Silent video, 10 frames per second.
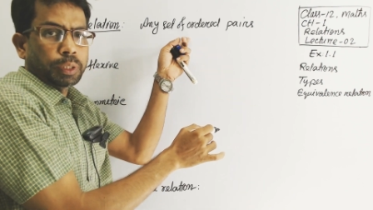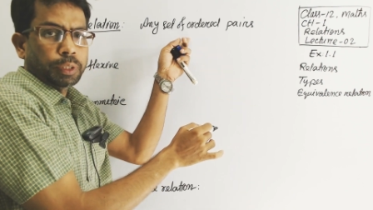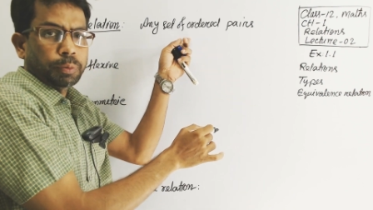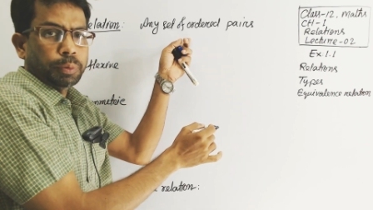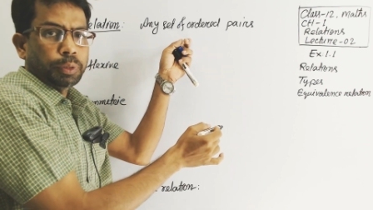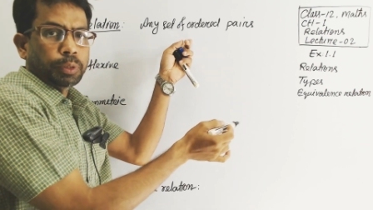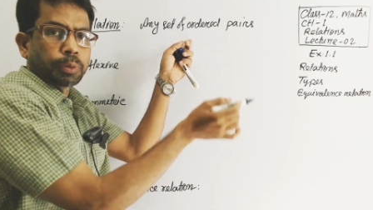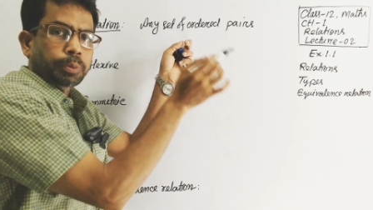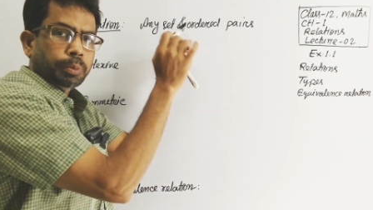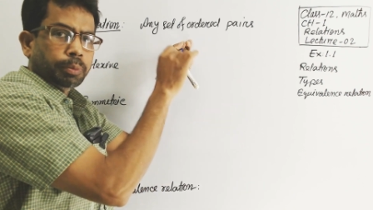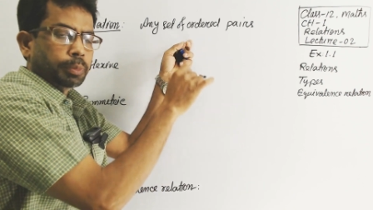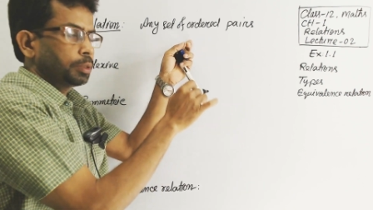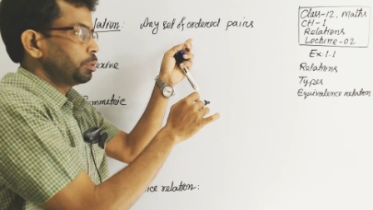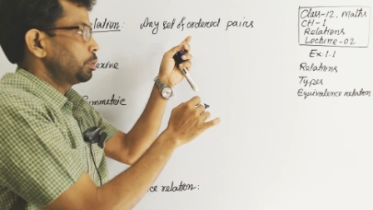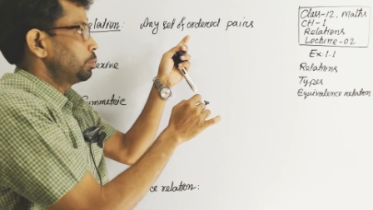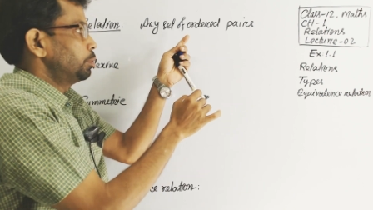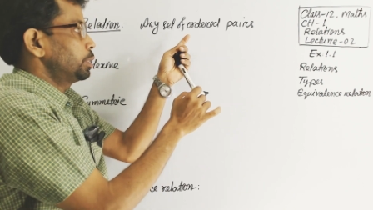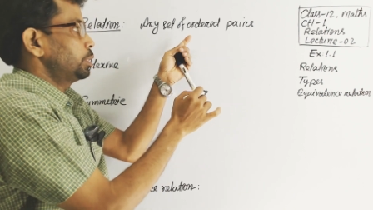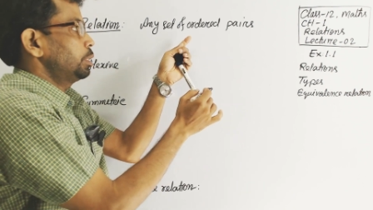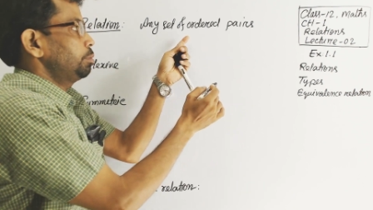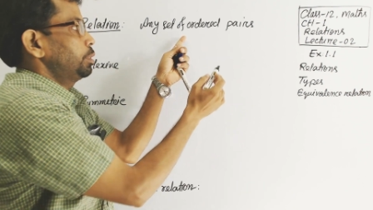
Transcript: this video, you watch the first